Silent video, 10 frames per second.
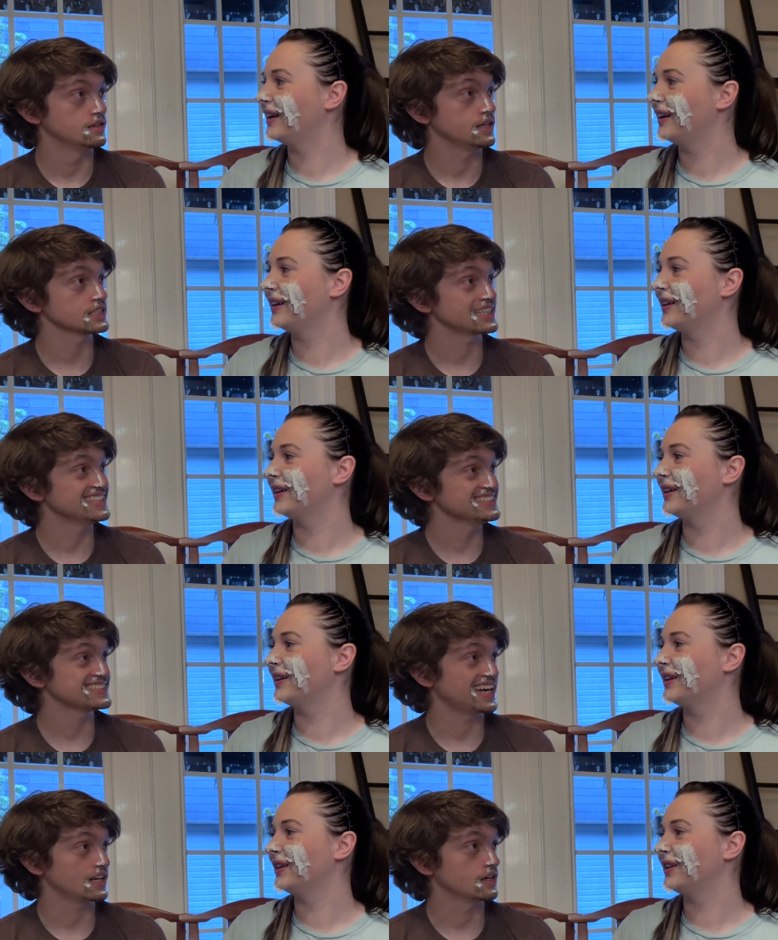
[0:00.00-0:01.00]
Speaker 1: That's an
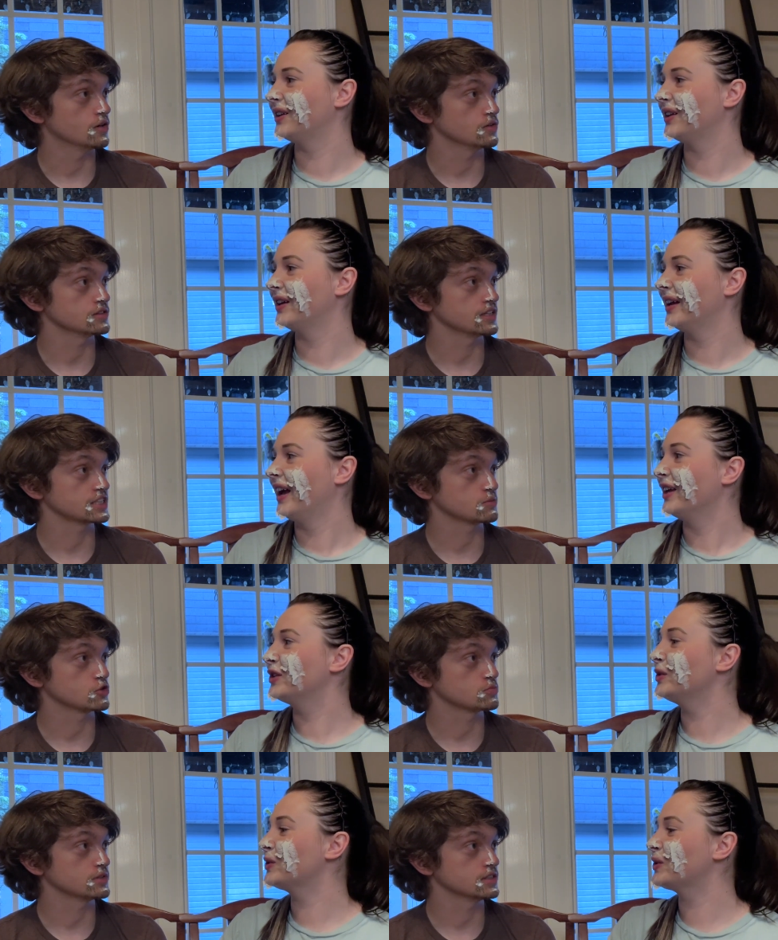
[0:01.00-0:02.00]
inside dog.
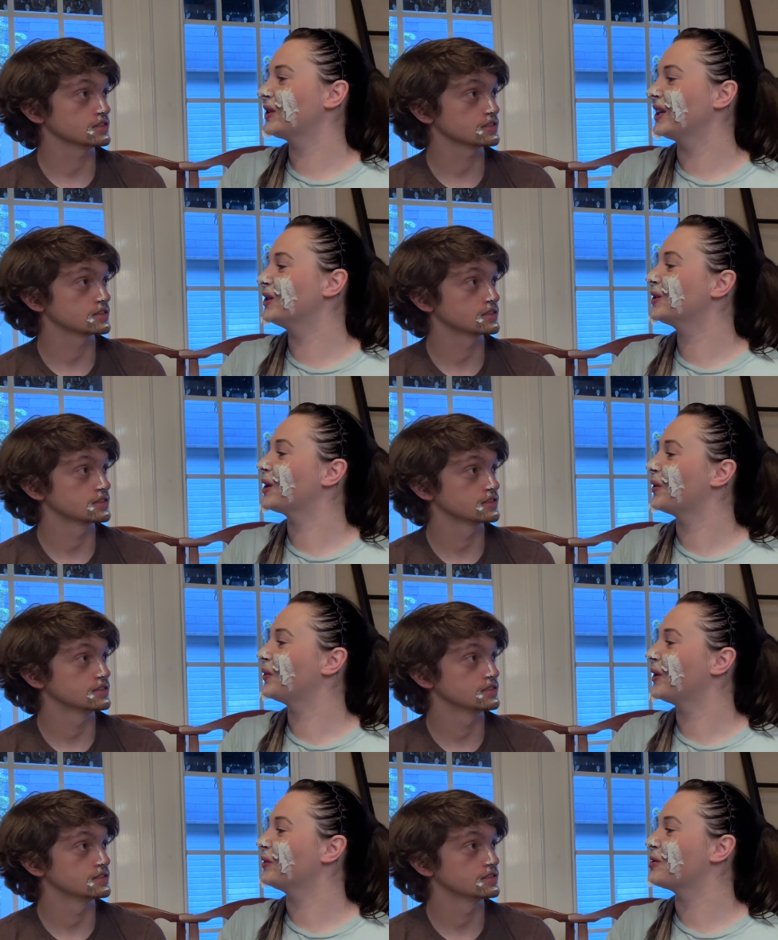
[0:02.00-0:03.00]
You Spitz.
Speaker 2: you said
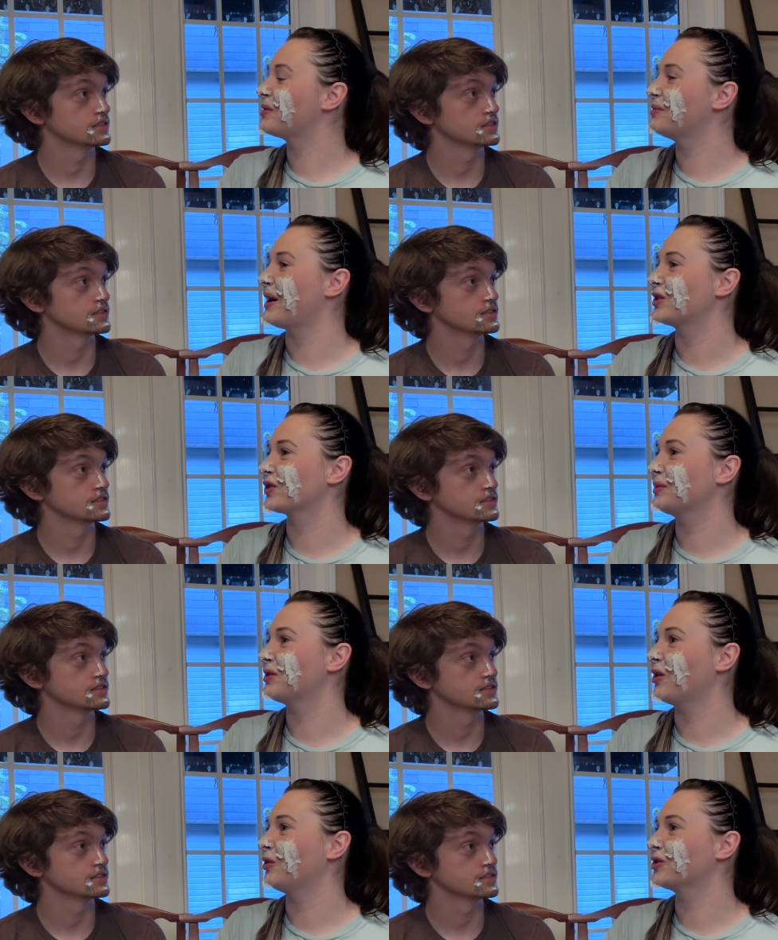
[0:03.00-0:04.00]
what will be my dream
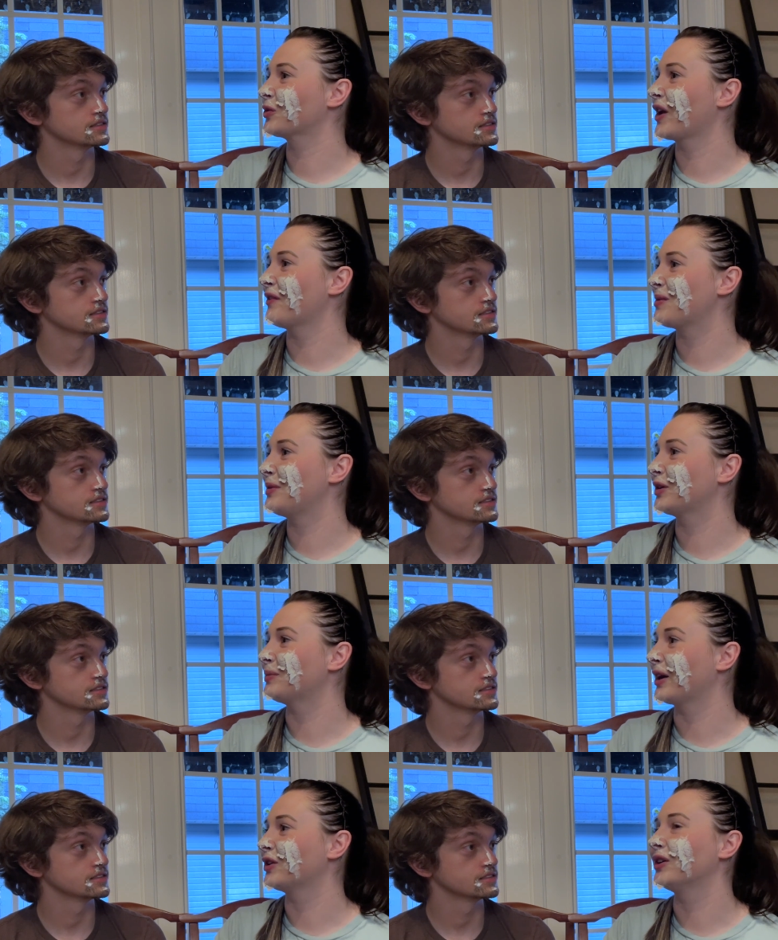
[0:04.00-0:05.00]
dog once we have a bigger
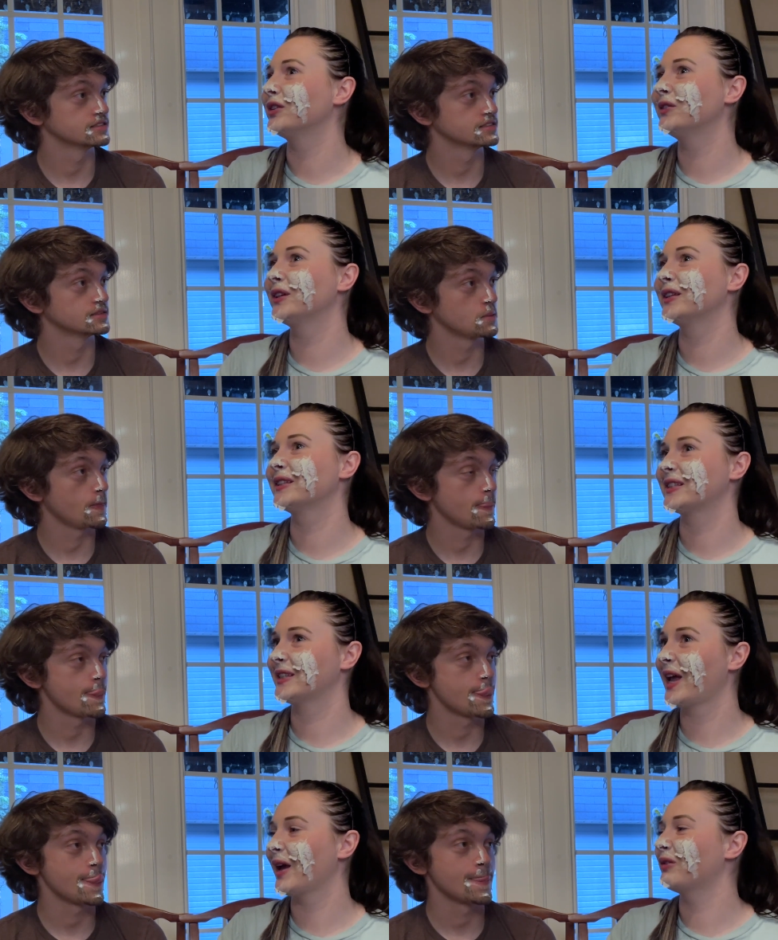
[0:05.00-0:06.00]
backyard. You didn't
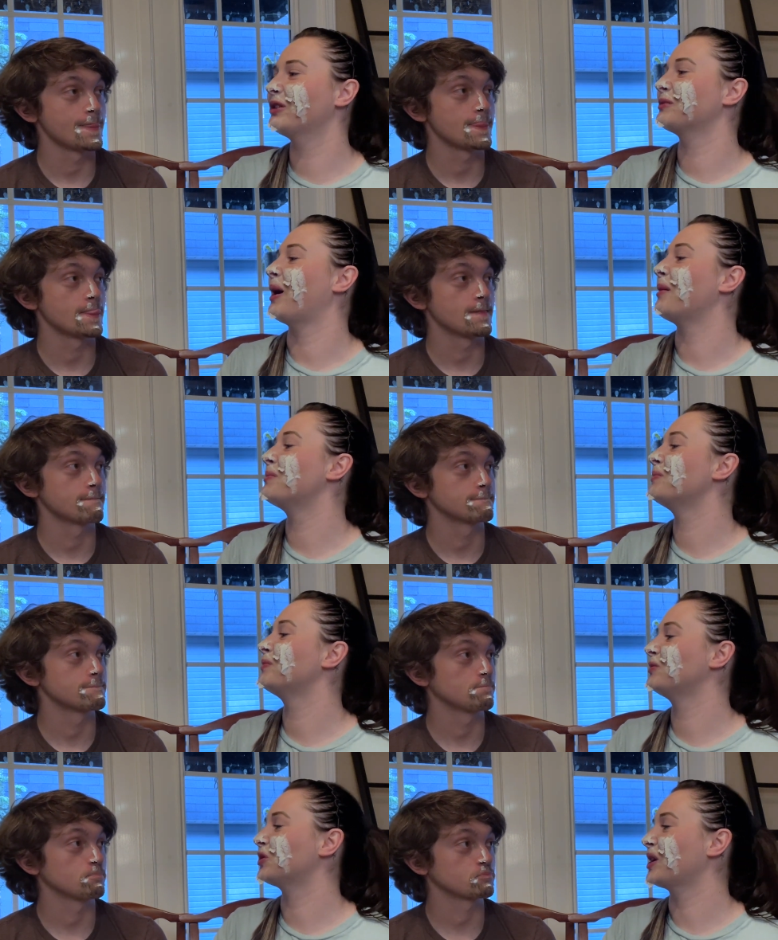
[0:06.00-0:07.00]
say what's my
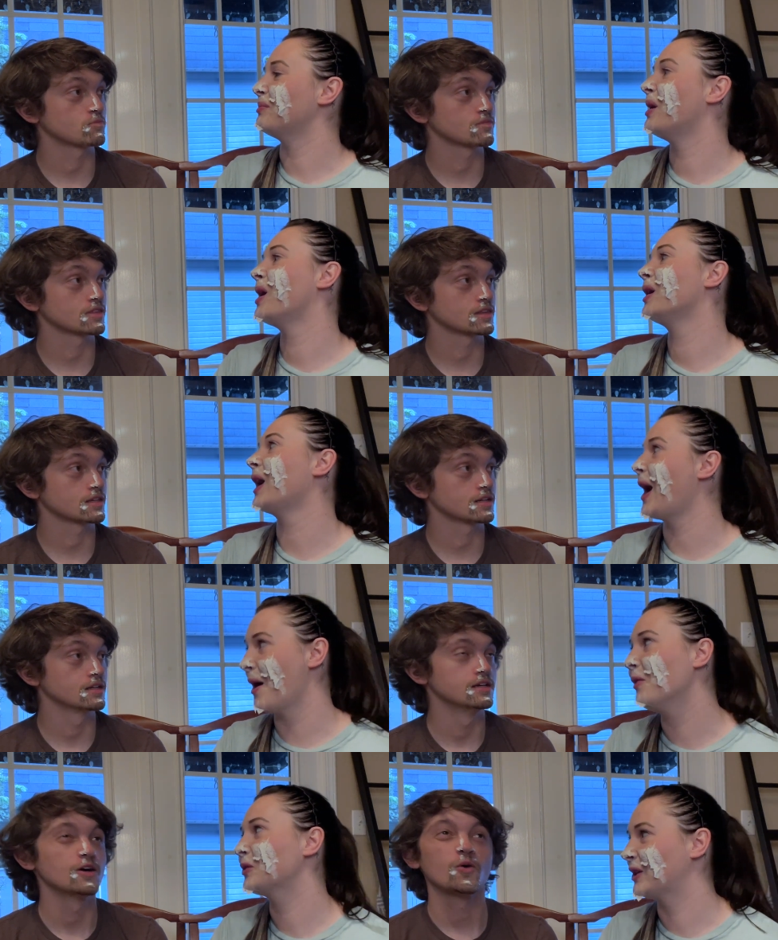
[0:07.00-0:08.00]
dream
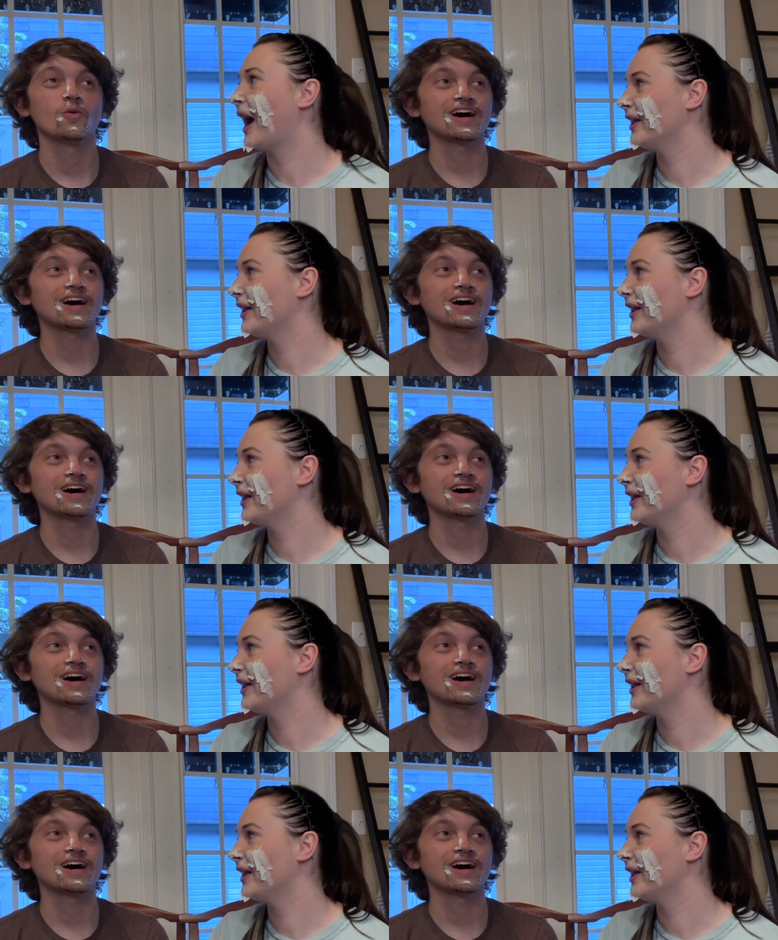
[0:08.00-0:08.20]
outside